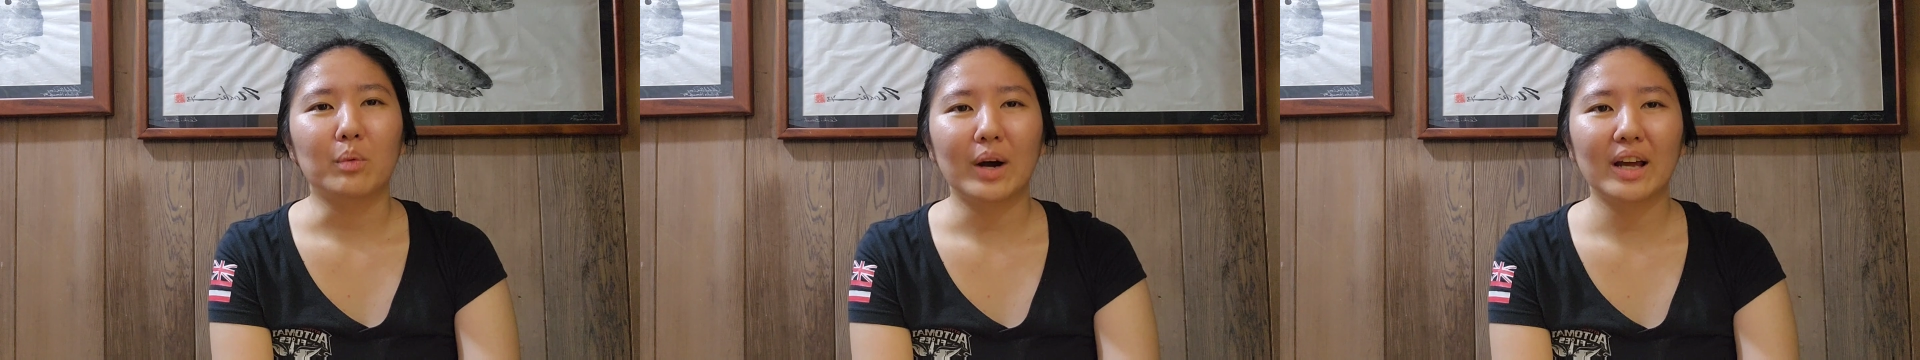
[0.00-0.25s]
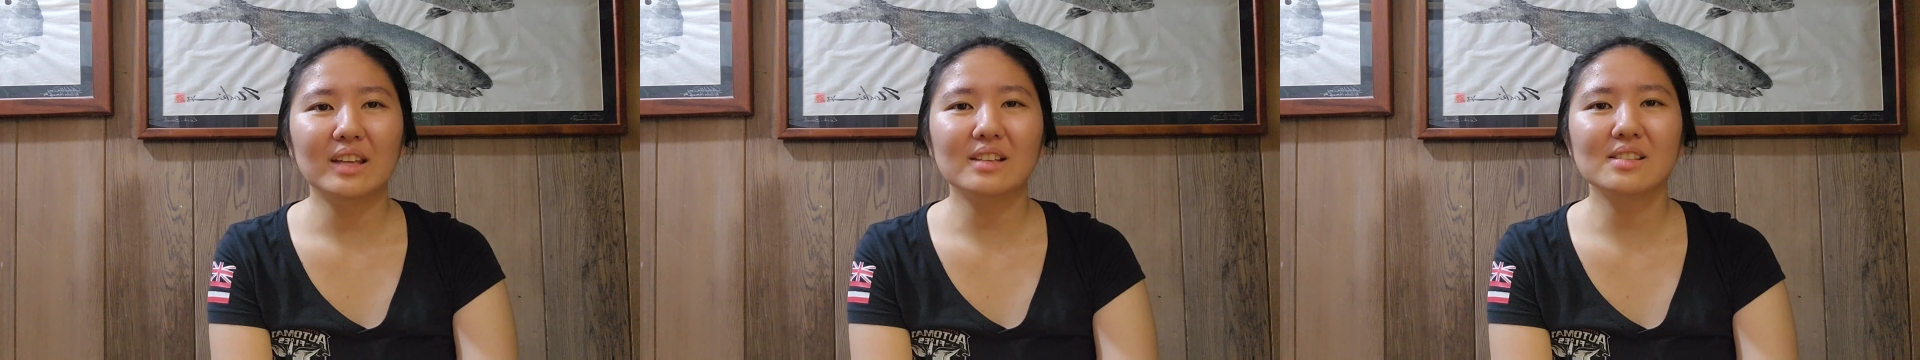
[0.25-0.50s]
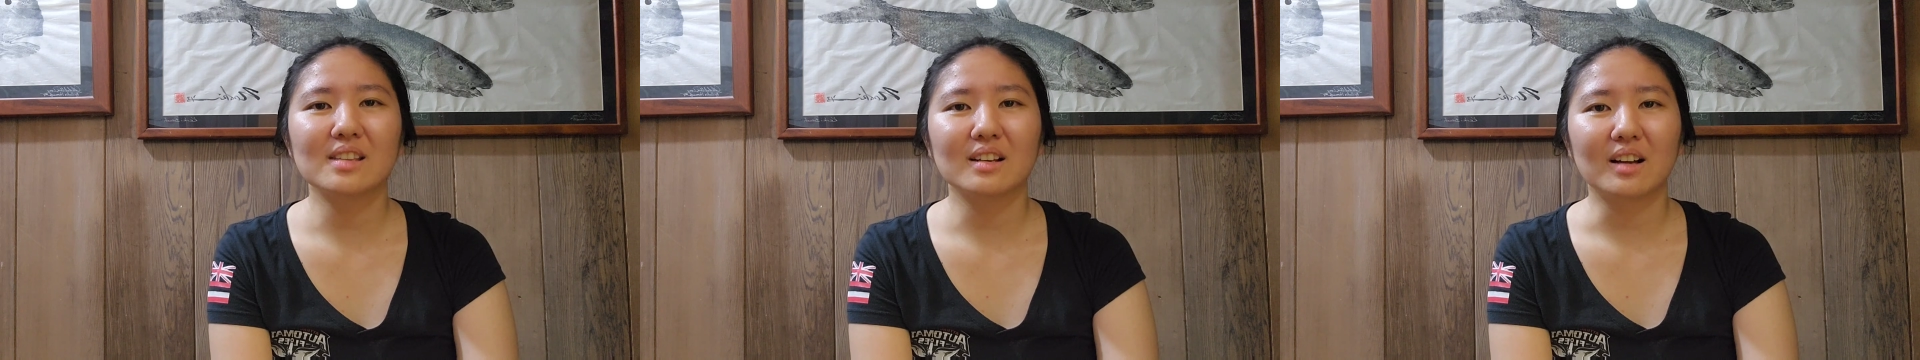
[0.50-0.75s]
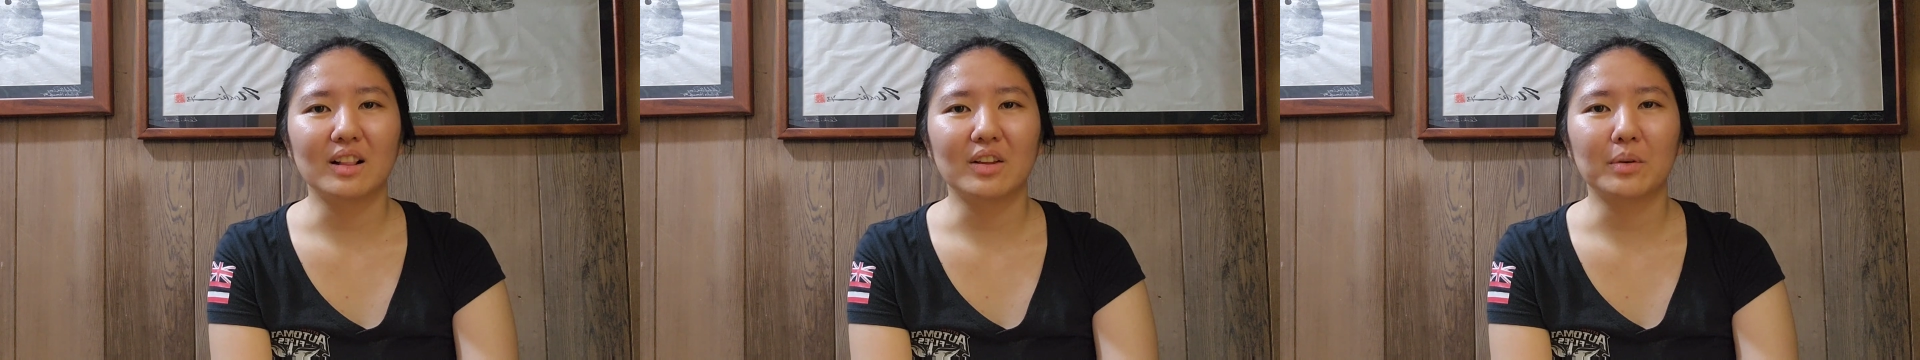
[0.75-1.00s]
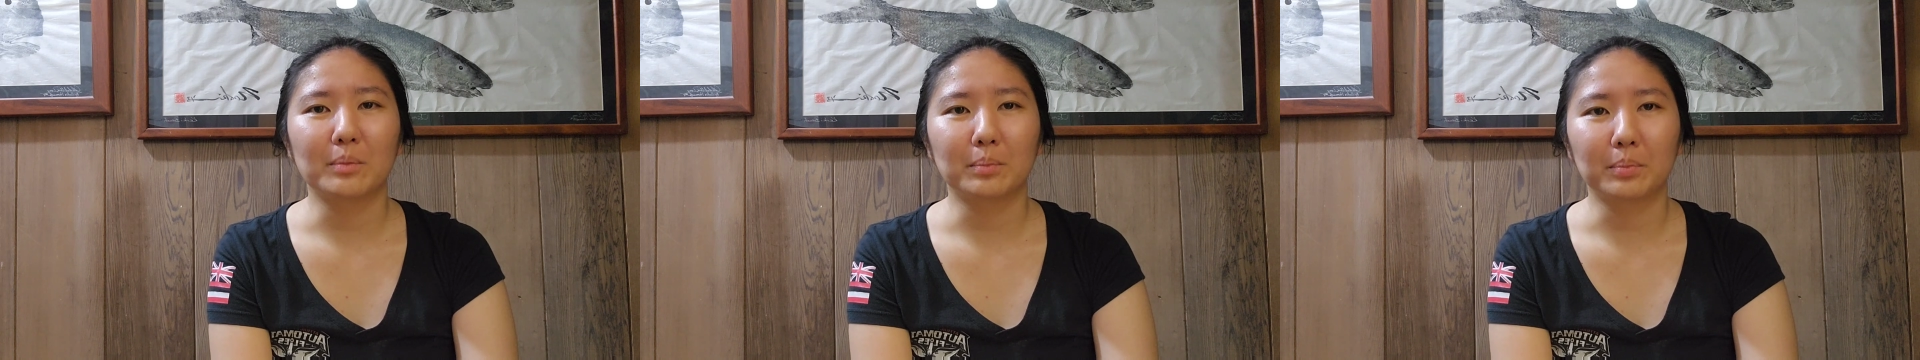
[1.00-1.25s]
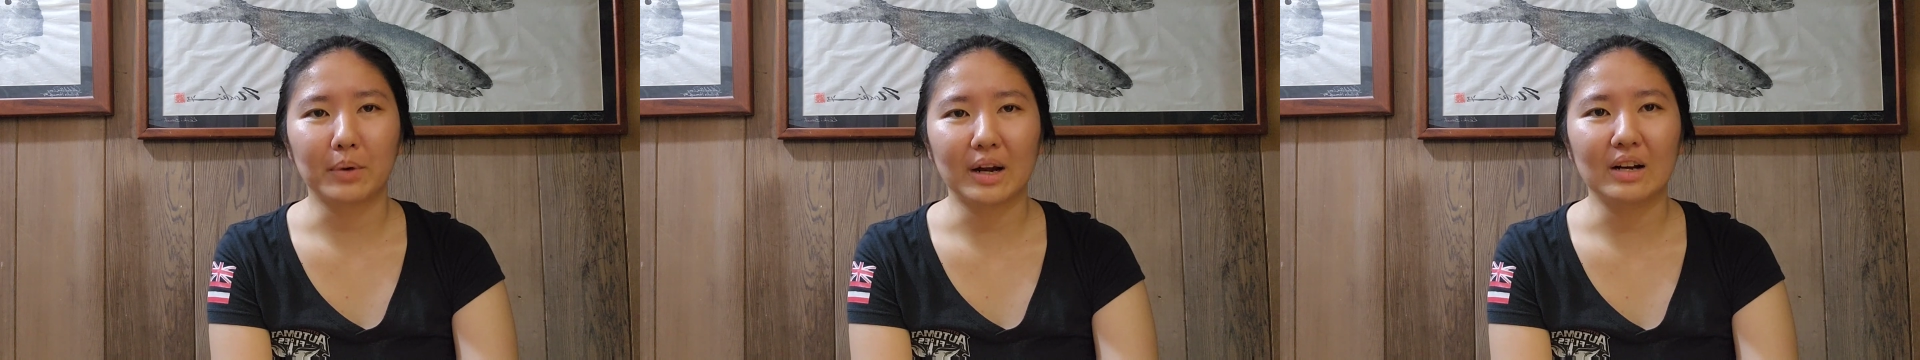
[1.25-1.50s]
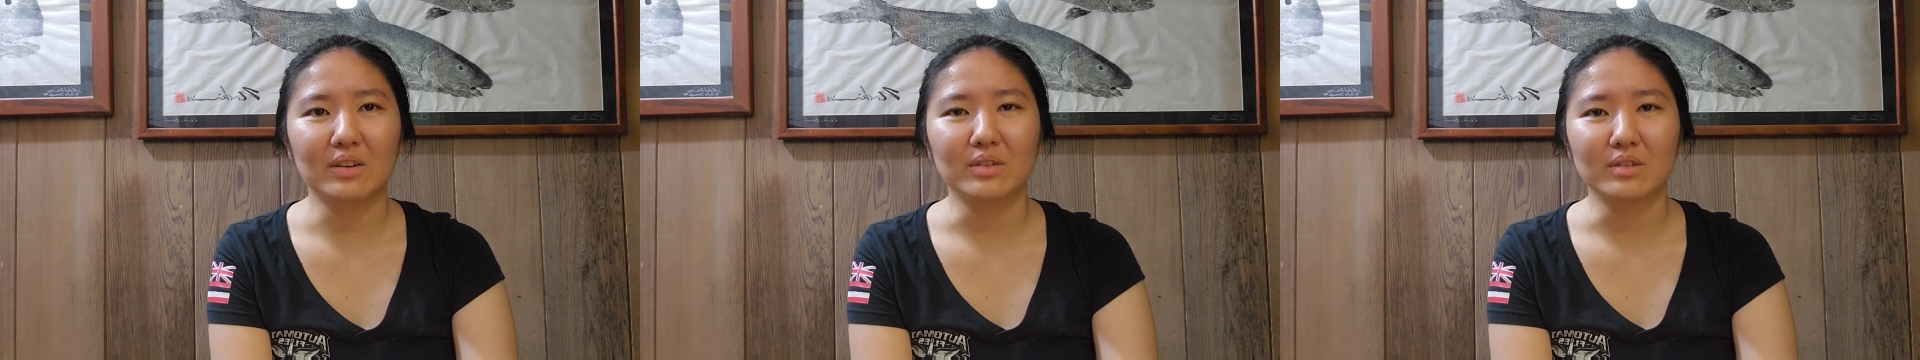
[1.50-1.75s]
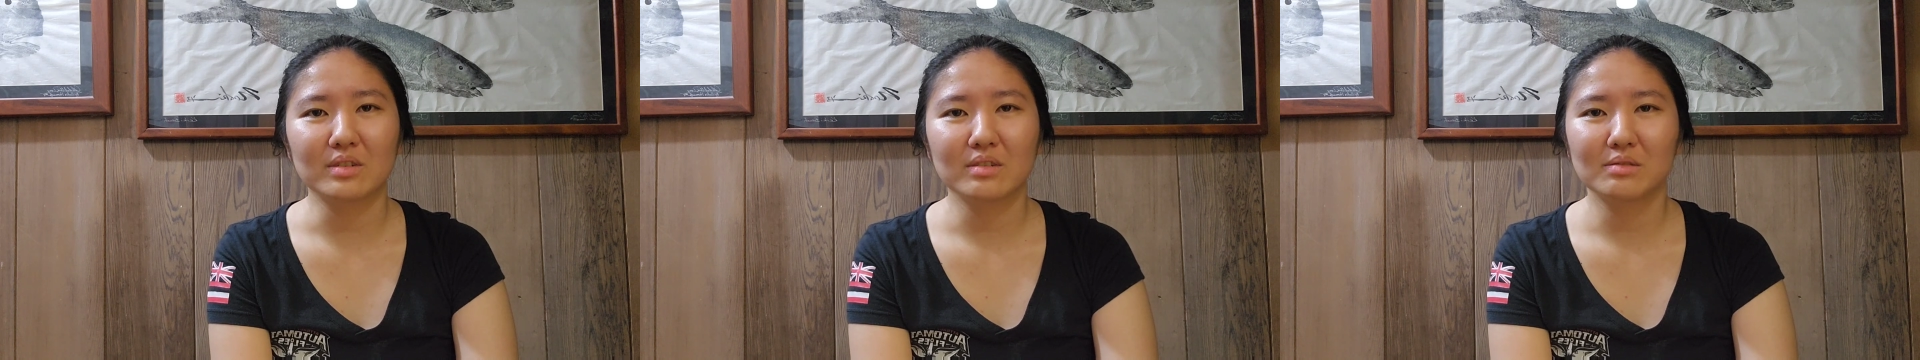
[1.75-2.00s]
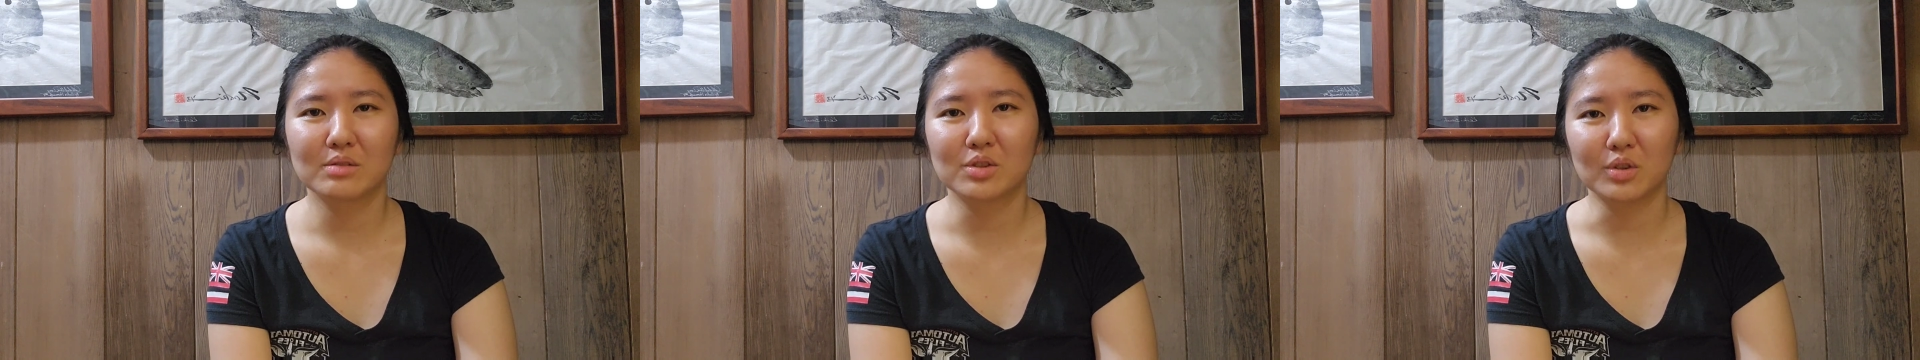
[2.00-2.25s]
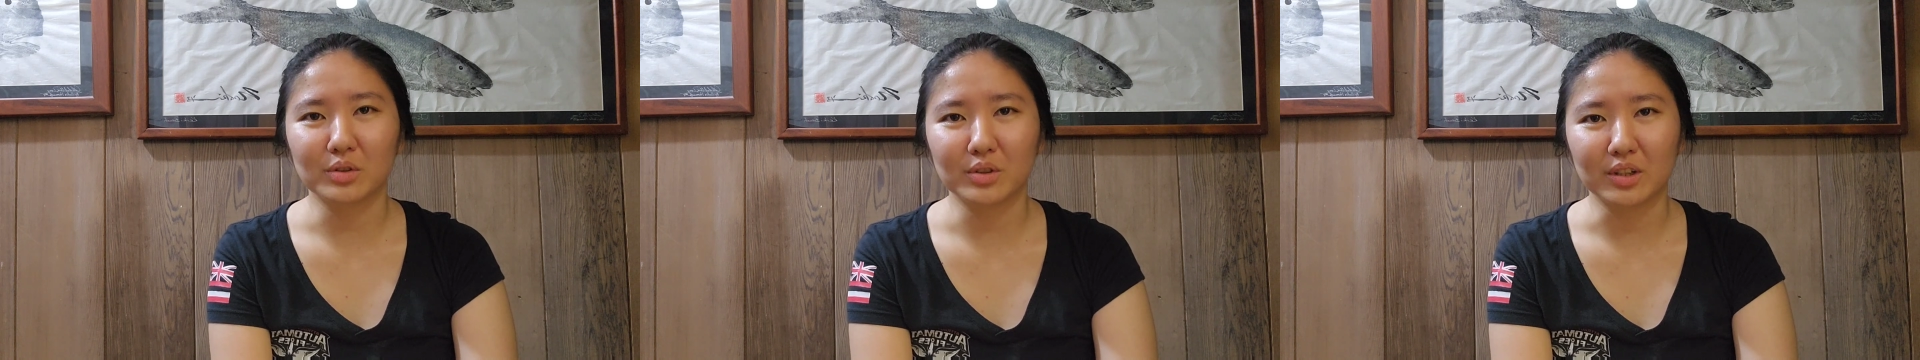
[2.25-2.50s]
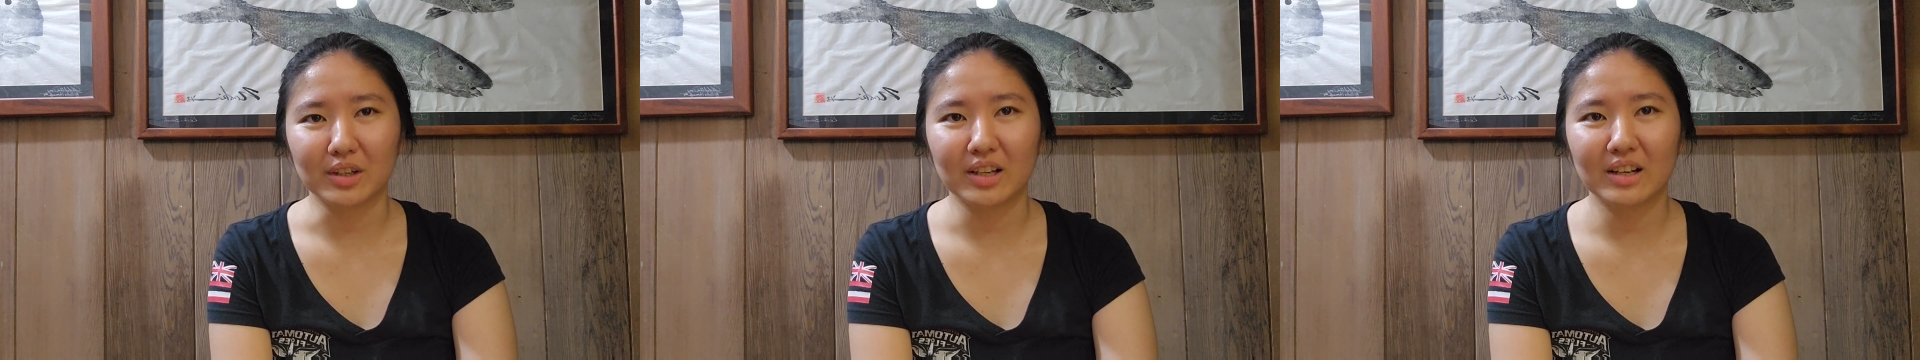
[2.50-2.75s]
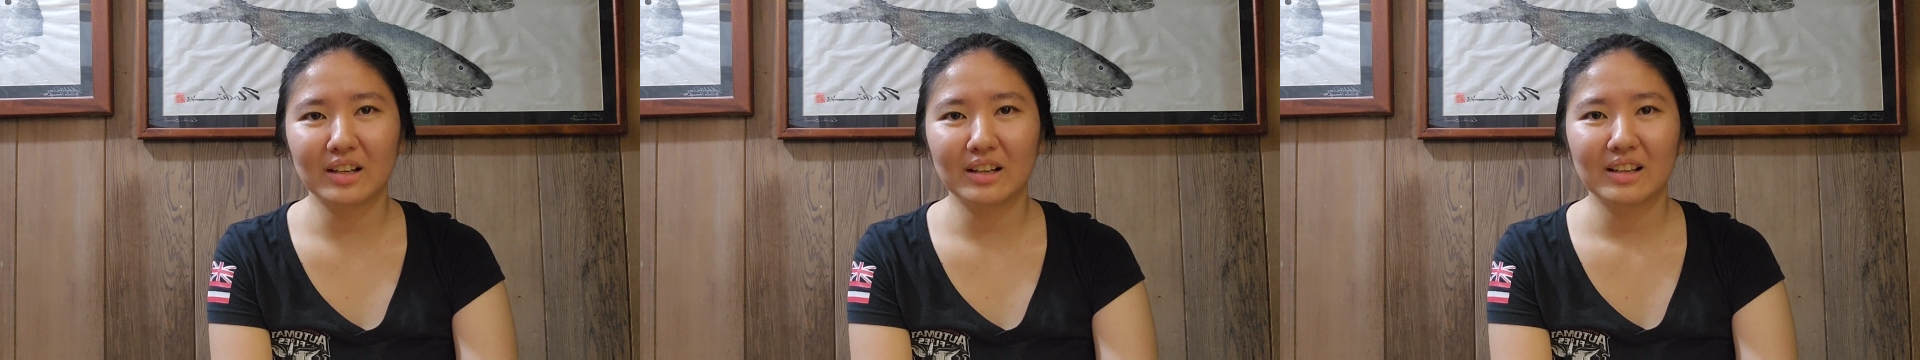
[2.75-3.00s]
why is the color brown so good?